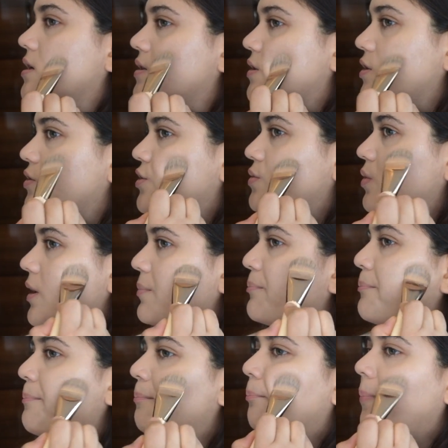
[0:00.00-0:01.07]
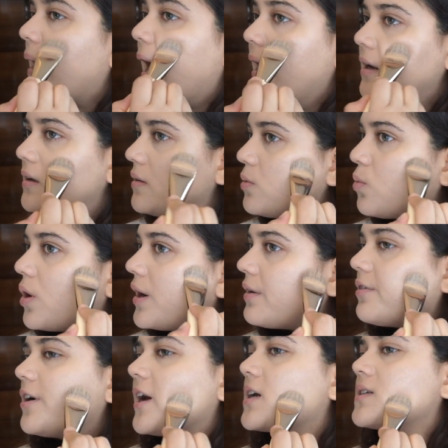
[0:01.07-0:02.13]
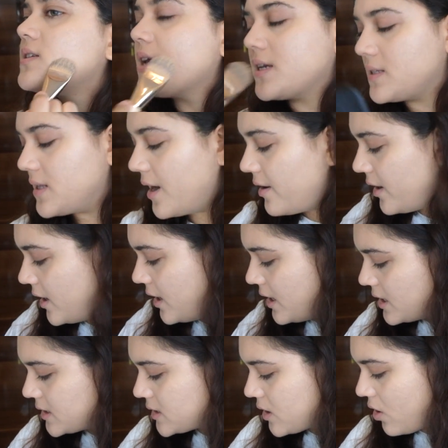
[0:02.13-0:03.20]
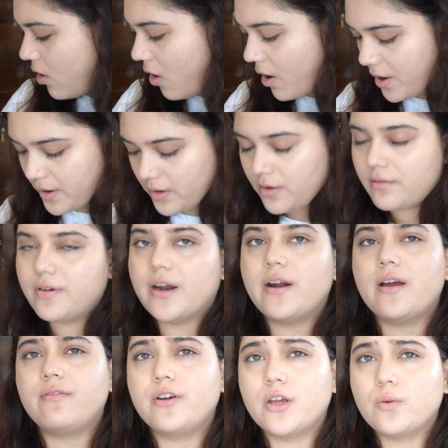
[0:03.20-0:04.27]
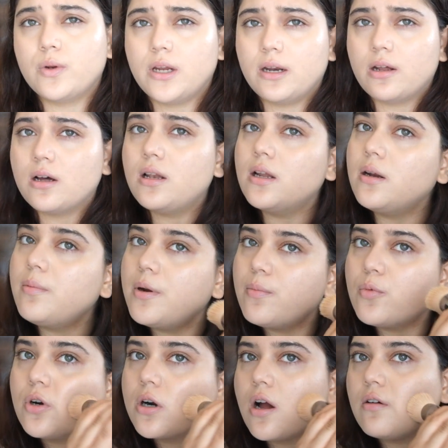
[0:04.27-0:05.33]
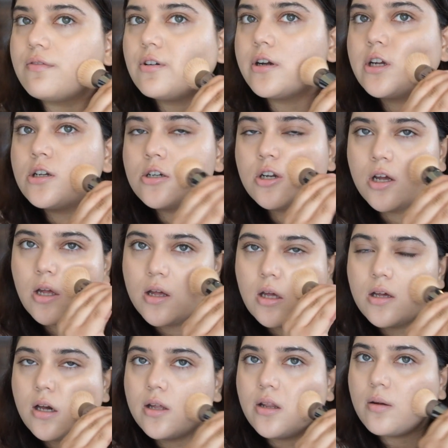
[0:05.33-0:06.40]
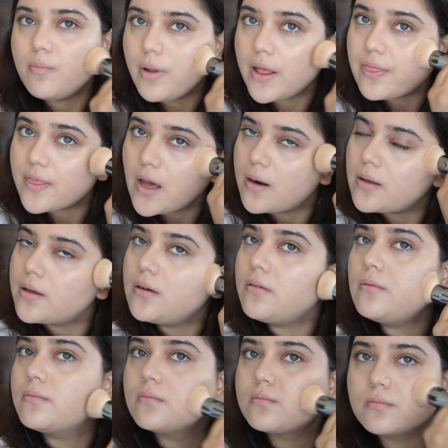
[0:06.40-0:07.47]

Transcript: So you just want to pat whatever excess there is on wherever you need a little bit more coverage, and then blend that in.